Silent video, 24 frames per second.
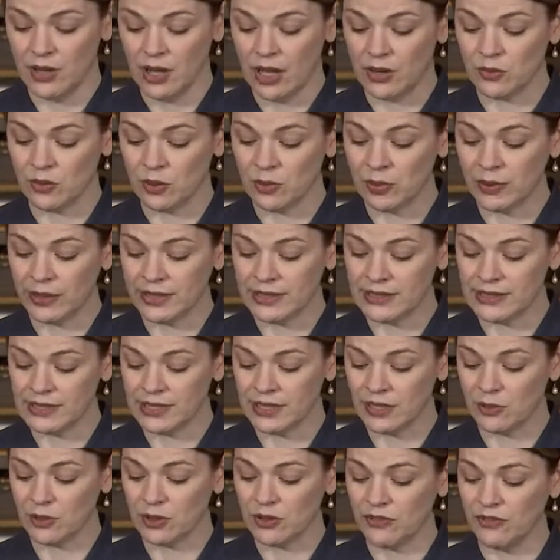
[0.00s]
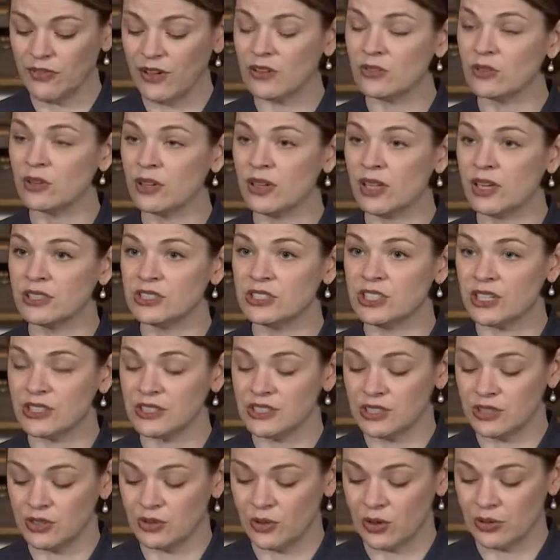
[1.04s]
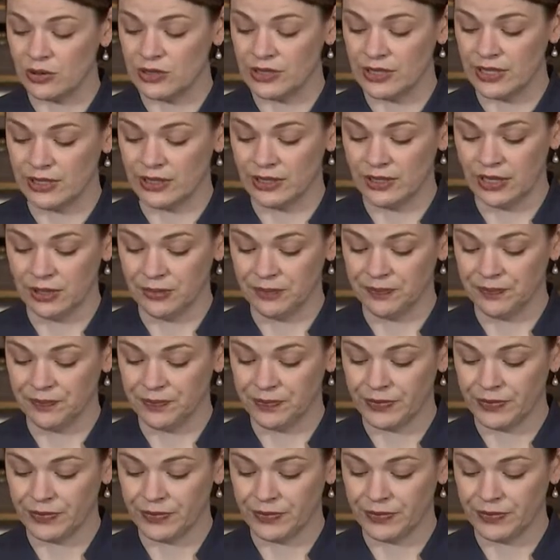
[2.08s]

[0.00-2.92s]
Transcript: and replacing it with federal adjusted gross income.